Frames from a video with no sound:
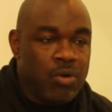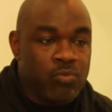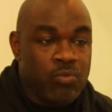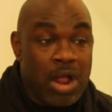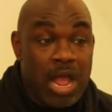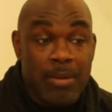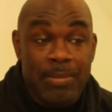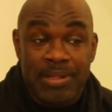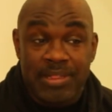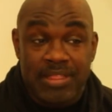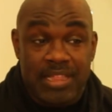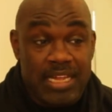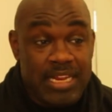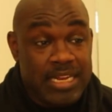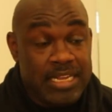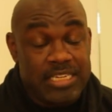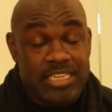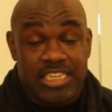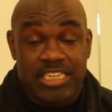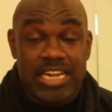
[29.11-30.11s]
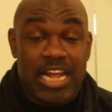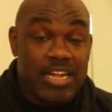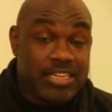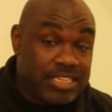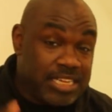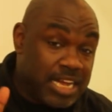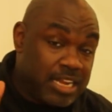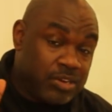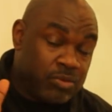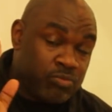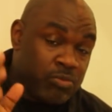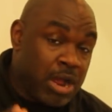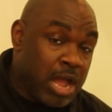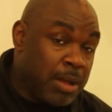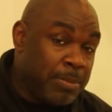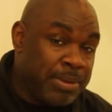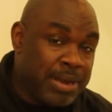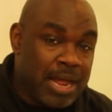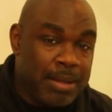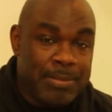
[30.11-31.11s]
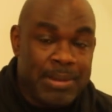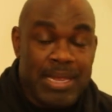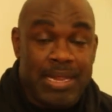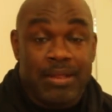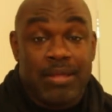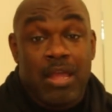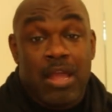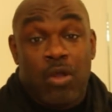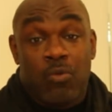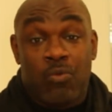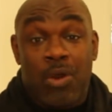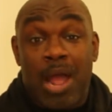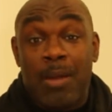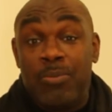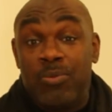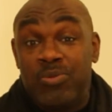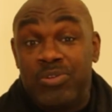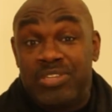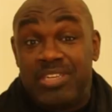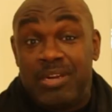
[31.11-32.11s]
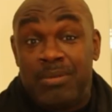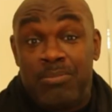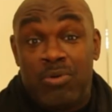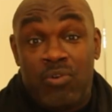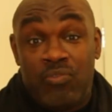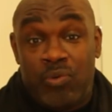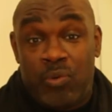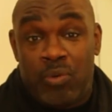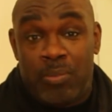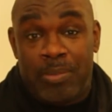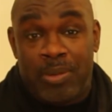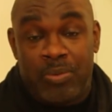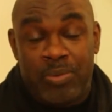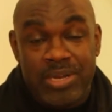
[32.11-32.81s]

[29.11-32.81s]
Robin Thede. Shouts out to Robin. I mean, Robin was in a movie with me.